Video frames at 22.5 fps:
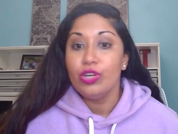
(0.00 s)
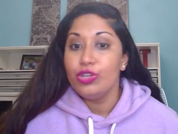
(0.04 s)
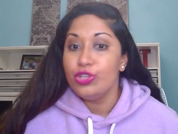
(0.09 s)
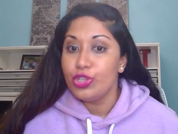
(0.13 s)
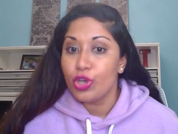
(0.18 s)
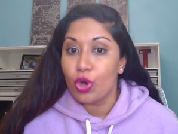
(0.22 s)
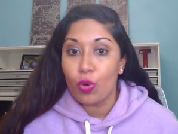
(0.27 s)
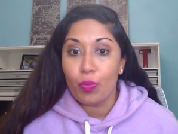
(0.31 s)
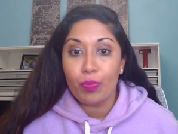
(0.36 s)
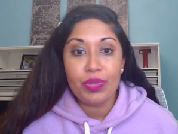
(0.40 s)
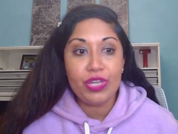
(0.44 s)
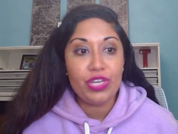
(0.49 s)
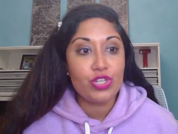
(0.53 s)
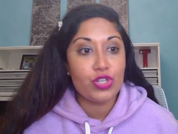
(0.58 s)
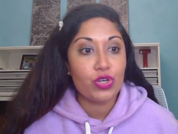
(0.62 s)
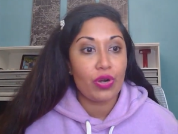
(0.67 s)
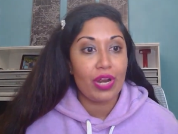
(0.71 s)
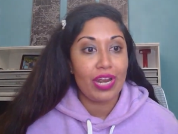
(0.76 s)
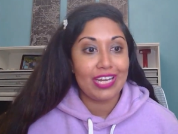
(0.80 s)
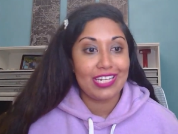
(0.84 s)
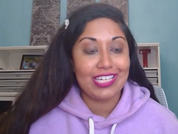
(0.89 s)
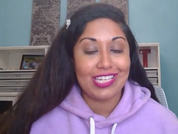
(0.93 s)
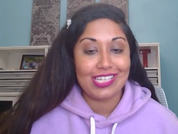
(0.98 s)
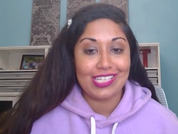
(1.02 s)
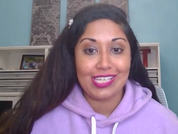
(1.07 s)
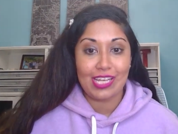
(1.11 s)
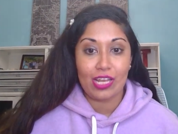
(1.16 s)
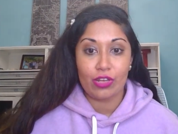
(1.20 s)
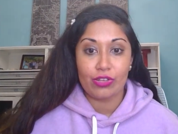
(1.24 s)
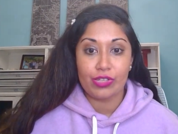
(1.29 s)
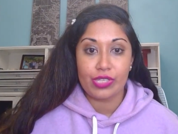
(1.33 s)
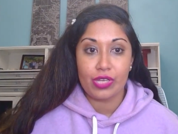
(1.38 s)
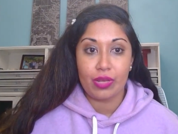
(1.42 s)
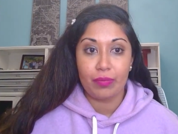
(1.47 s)
Don't be trying to
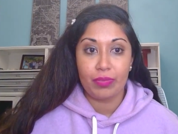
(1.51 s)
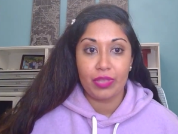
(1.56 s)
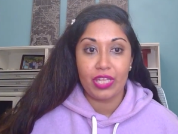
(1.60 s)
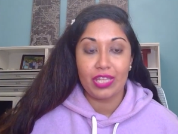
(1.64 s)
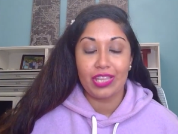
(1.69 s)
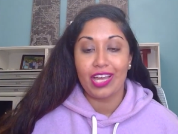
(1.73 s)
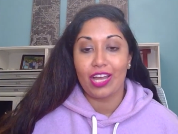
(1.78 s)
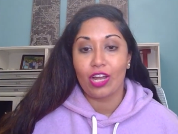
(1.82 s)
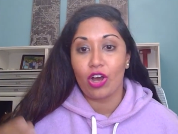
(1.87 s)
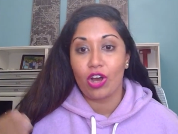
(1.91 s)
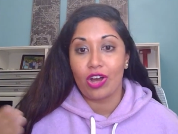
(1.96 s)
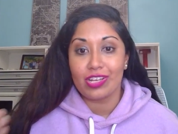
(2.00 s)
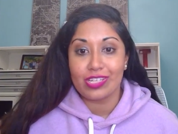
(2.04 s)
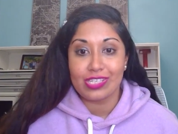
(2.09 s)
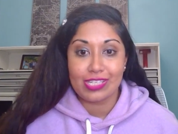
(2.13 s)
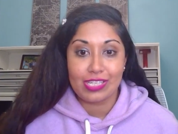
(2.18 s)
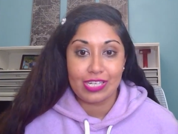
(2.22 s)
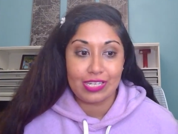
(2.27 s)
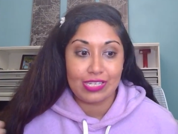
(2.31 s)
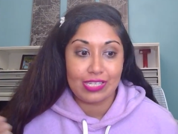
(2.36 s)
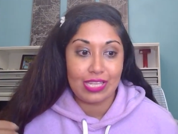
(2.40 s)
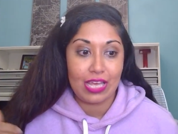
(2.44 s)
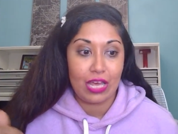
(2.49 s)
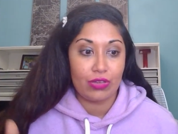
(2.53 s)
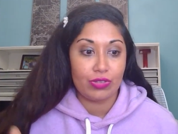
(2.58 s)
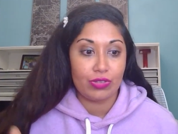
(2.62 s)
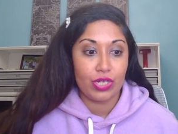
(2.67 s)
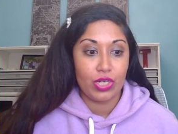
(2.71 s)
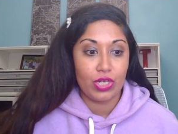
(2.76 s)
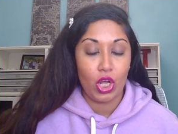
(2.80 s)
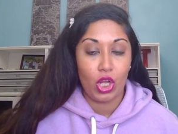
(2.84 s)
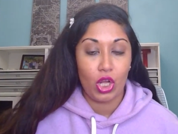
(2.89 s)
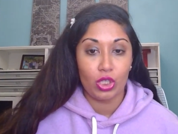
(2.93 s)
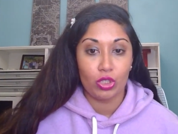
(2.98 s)
sell something that costs
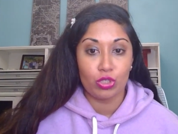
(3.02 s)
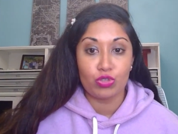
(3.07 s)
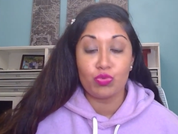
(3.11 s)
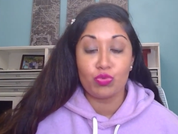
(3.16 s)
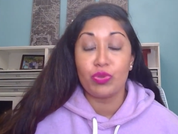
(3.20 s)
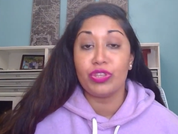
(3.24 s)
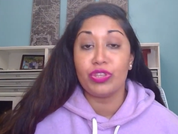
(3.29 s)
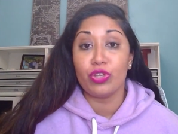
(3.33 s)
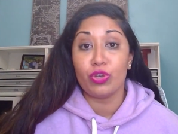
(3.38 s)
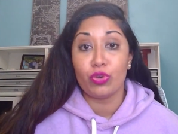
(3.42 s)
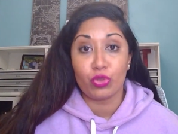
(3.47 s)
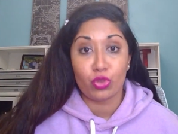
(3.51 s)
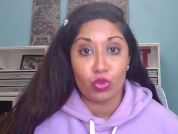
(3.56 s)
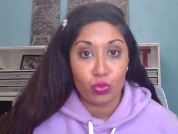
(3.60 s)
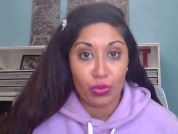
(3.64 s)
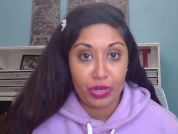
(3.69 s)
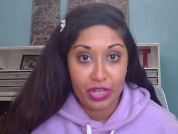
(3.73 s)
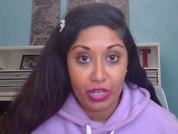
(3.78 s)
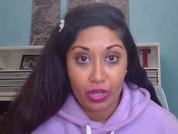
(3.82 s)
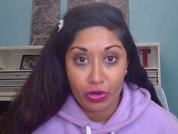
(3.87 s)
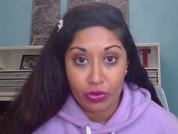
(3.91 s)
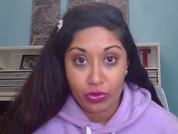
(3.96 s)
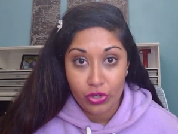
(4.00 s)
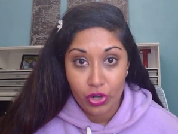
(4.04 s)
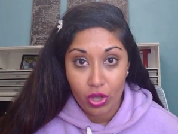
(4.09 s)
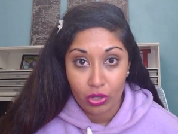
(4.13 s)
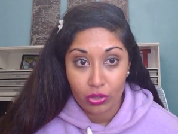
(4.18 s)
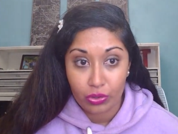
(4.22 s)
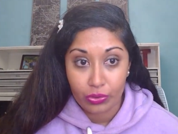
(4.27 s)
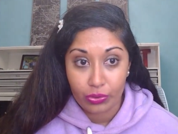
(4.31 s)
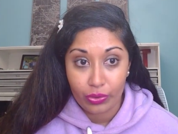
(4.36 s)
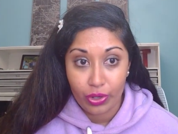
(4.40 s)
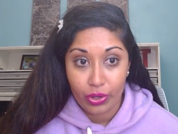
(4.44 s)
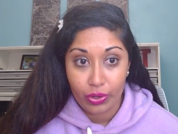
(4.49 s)
$6,000 with your
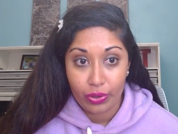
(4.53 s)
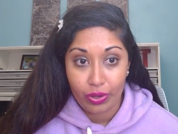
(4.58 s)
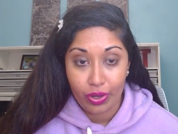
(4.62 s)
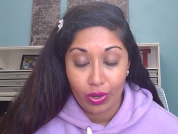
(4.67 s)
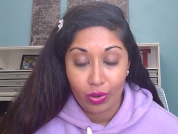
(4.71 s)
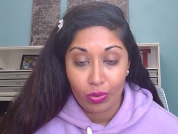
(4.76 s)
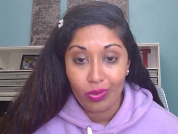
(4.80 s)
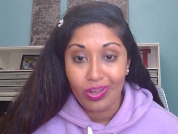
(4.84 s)
$300 logo.